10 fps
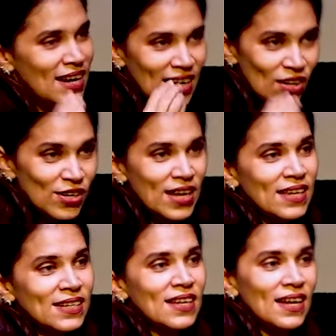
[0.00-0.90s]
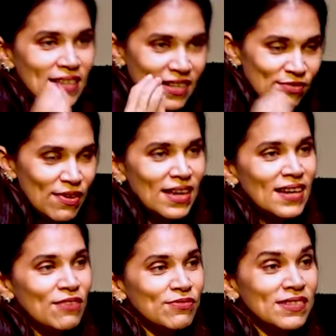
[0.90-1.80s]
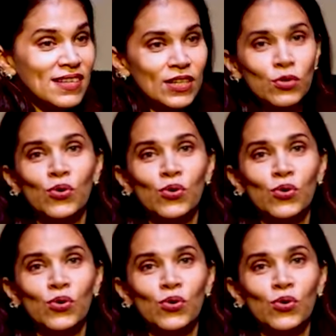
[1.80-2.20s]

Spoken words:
and I got angry and that's why I left the cell.